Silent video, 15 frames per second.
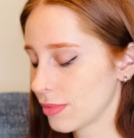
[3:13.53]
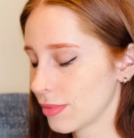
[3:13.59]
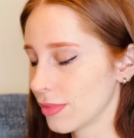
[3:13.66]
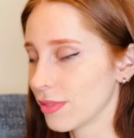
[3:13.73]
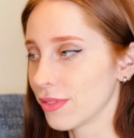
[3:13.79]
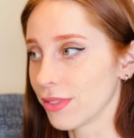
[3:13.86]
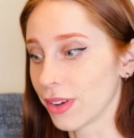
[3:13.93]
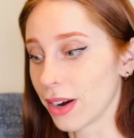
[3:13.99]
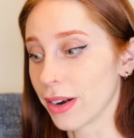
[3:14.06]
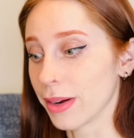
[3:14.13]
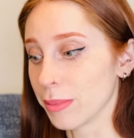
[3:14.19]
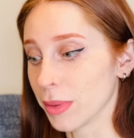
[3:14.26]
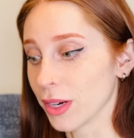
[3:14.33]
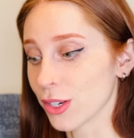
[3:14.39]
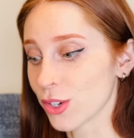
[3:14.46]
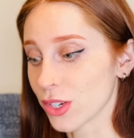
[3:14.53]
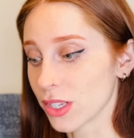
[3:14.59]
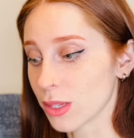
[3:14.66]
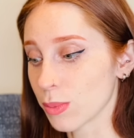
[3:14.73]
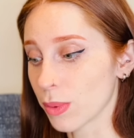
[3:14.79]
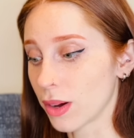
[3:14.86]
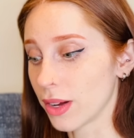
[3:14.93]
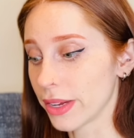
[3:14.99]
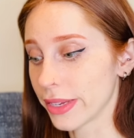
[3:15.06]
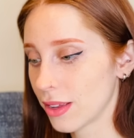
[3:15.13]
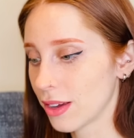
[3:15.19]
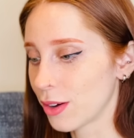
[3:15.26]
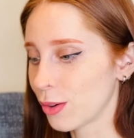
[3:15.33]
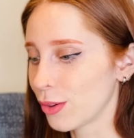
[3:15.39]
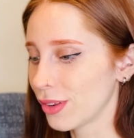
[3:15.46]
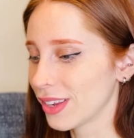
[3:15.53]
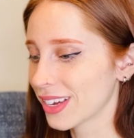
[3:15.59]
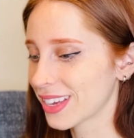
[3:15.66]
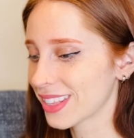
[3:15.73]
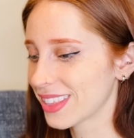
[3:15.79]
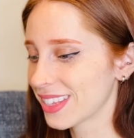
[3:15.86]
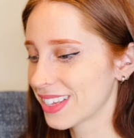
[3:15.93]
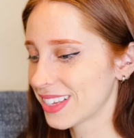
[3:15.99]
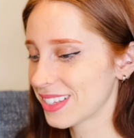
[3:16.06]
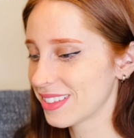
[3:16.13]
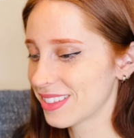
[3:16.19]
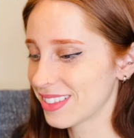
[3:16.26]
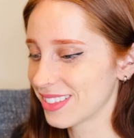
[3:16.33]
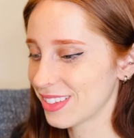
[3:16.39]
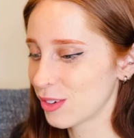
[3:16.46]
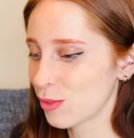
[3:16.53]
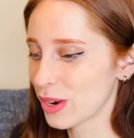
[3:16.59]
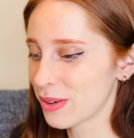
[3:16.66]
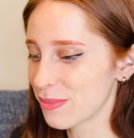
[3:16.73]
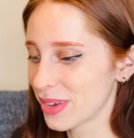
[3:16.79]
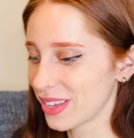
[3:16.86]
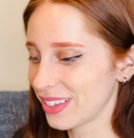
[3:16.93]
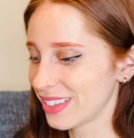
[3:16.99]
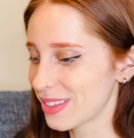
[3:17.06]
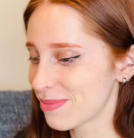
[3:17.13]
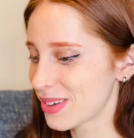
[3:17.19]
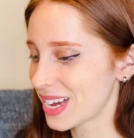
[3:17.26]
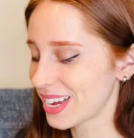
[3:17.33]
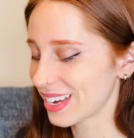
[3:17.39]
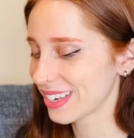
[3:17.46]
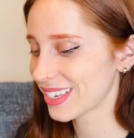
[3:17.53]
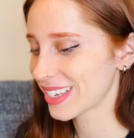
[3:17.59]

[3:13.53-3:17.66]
Very much inspired. Oh, look at the windmill in the back.